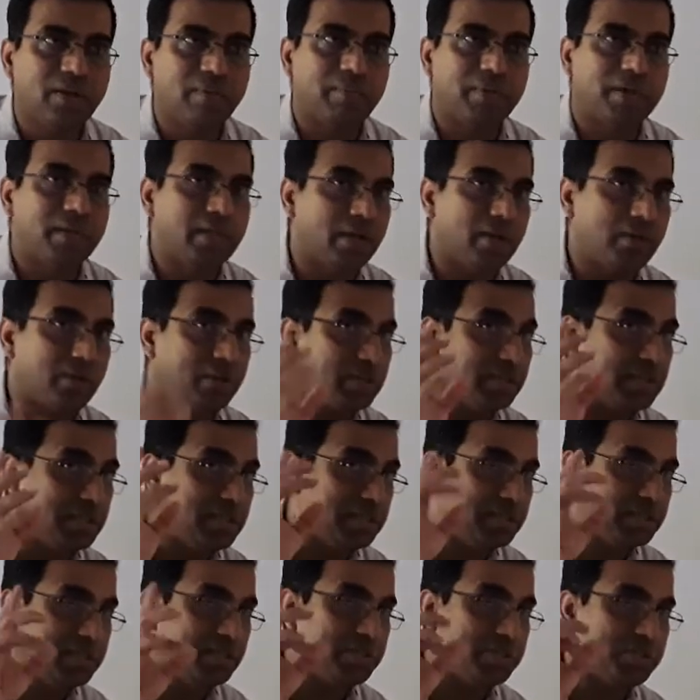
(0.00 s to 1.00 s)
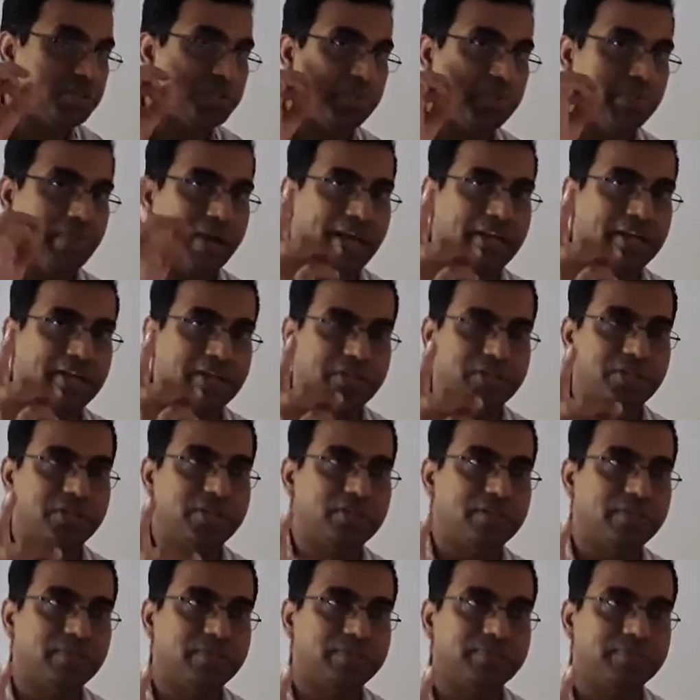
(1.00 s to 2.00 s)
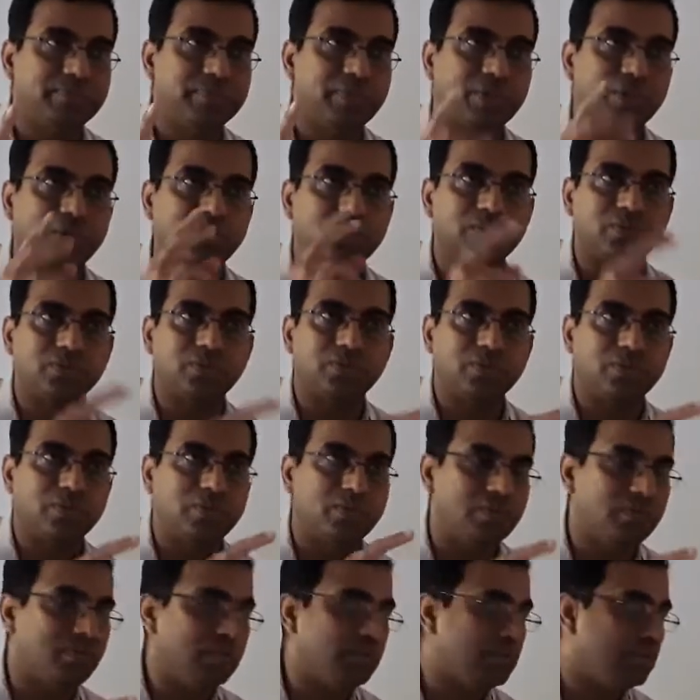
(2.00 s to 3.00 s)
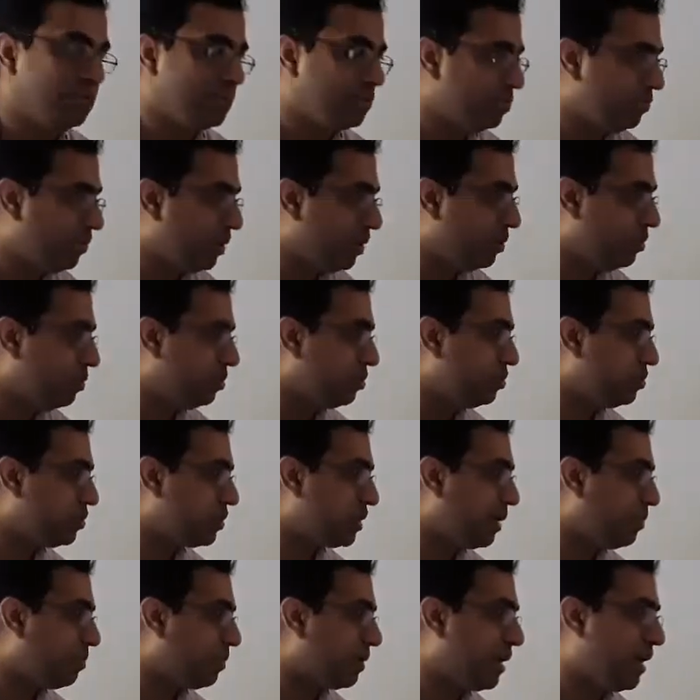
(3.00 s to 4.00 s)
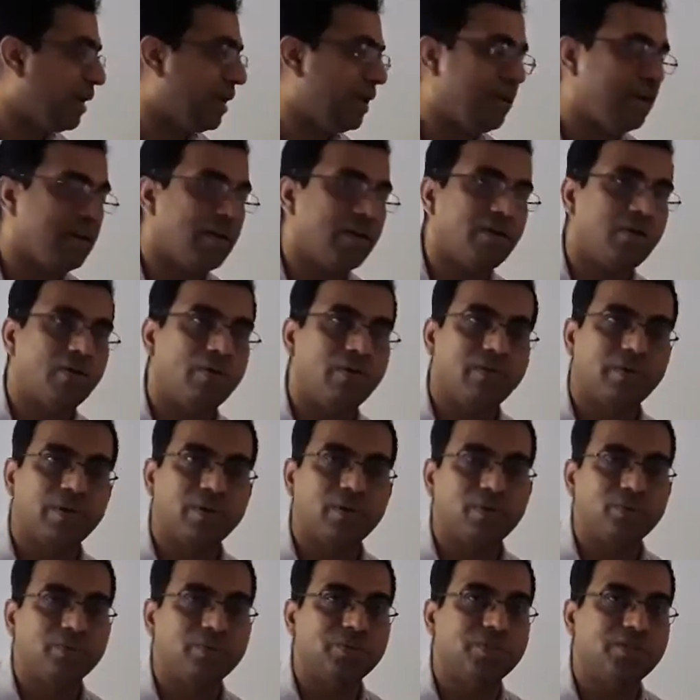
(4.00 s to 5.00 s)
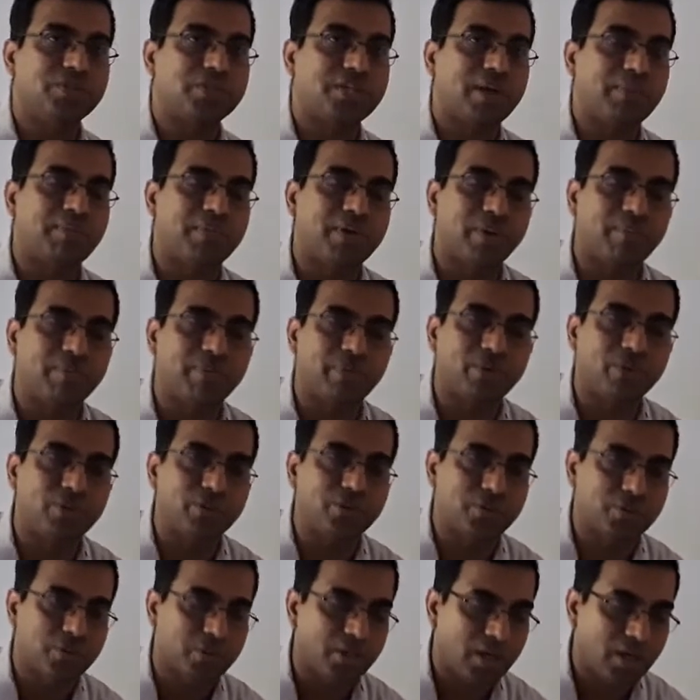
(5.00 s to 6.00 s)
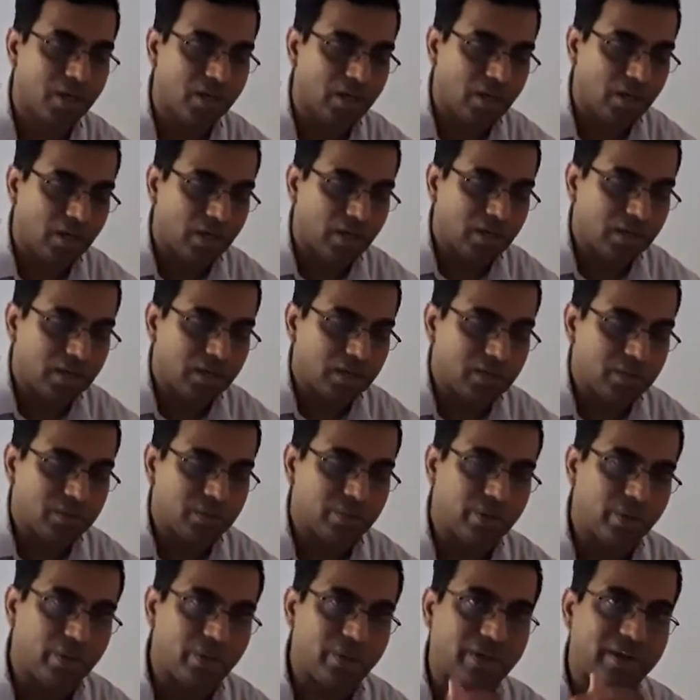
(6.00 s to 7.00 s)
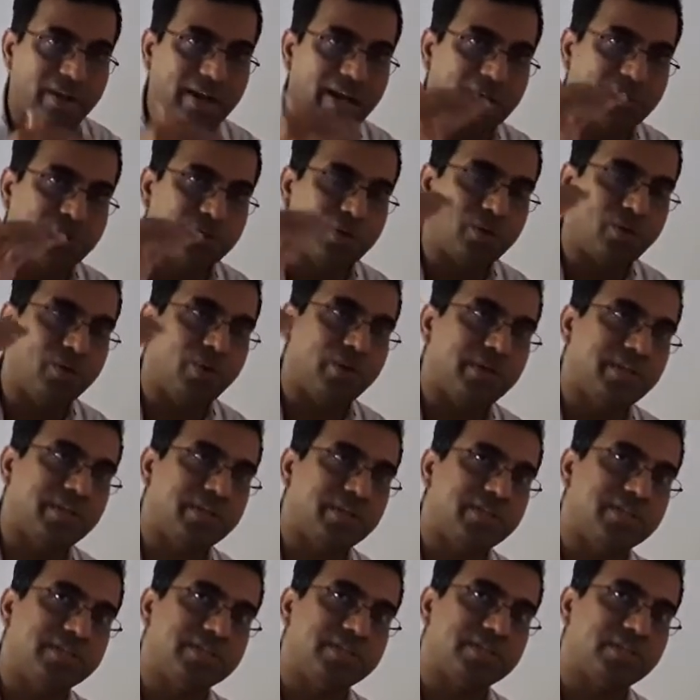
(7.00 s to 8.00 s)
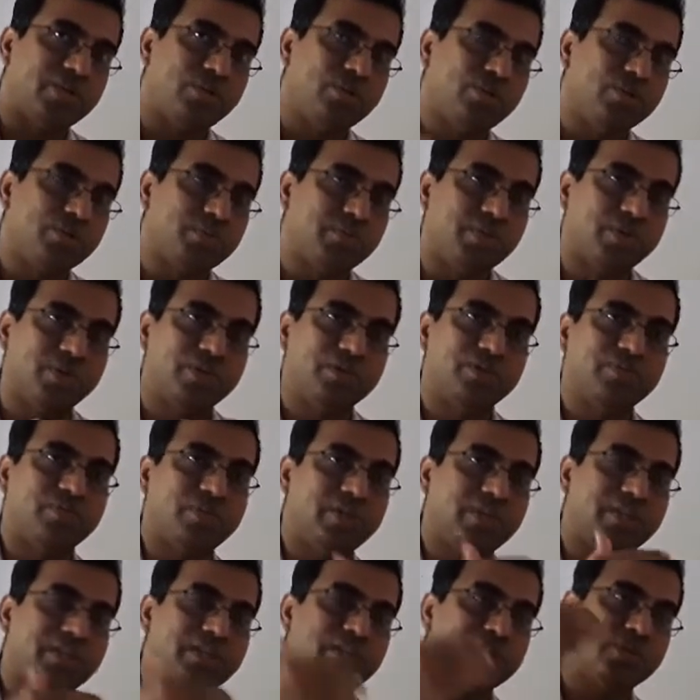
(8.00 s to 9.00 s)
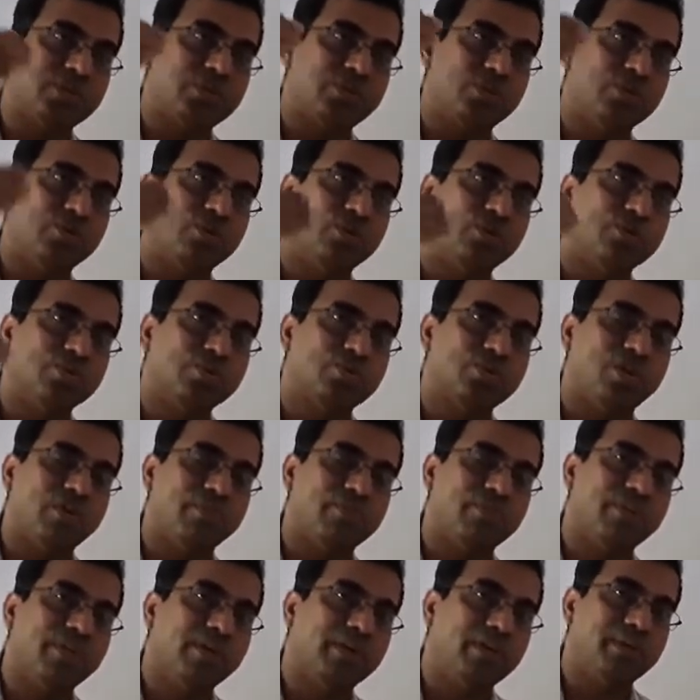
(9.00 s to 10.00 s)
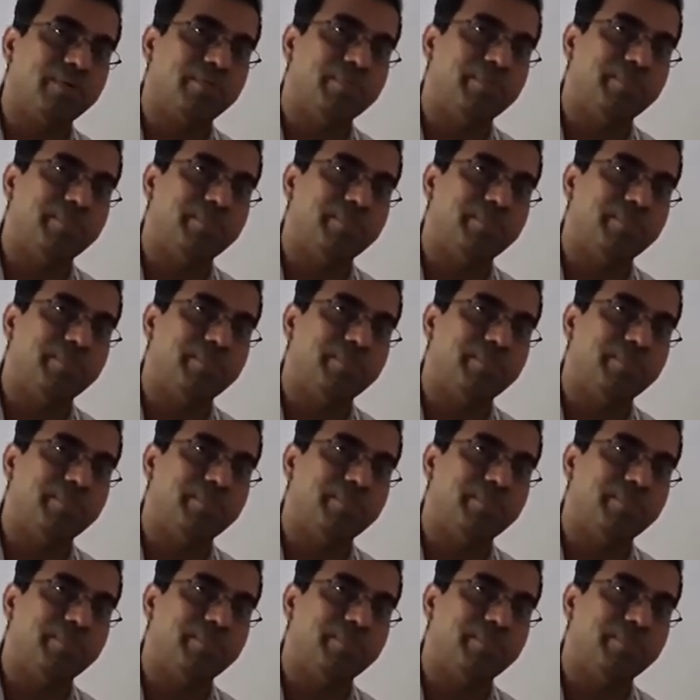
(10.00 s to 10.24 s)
but they are not the easiest to manage, because when you do step care or when you do the stepped approach, you cannot gradually go on increasing the dose, because if you increase the dose of the